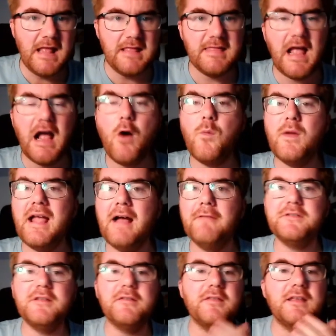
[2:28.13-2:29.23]
Now we
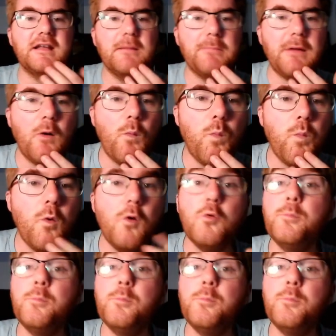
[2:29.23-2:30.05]
have to think about what